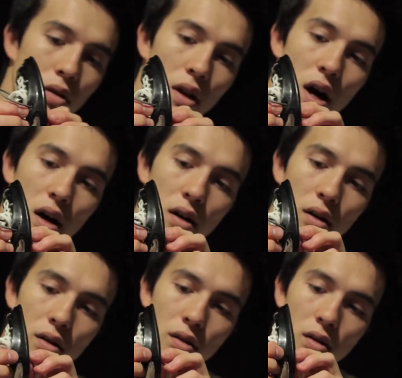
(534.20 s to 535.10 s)
lock
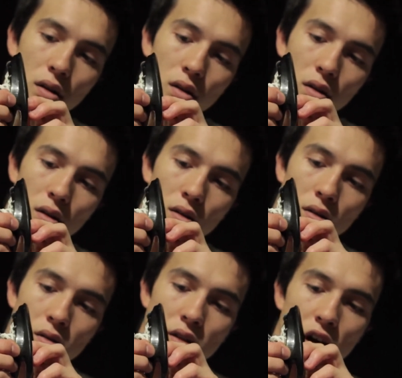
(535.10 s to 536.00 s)
the
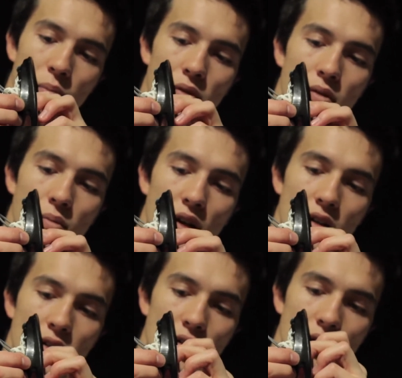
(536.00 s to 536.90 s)
top of the
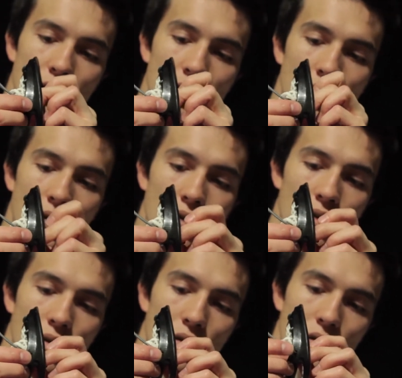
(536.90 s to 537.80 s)
mesh
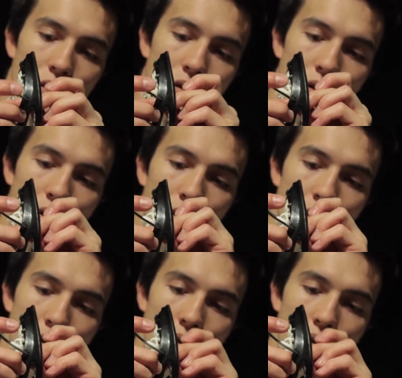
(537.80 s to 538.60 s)
onto the head.